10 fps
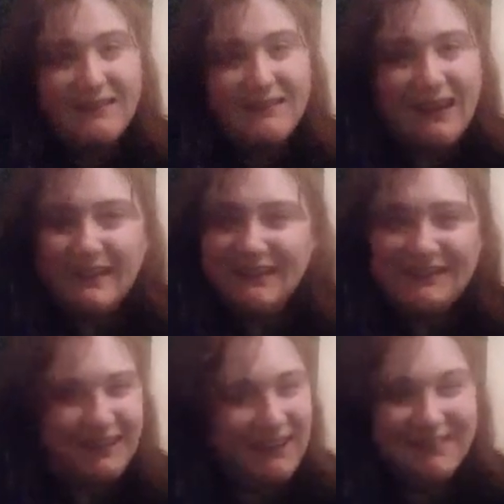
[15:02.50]
any
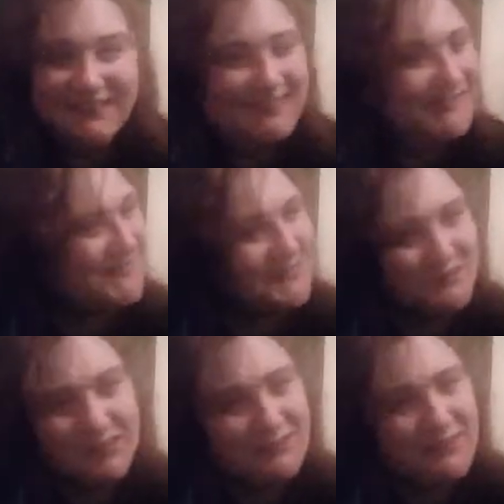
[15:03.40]
sense in
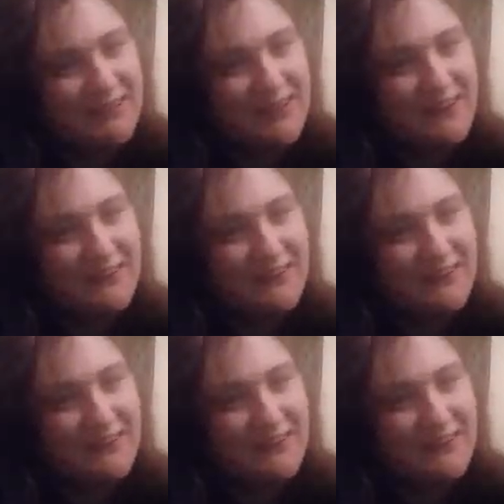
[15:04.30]
this video,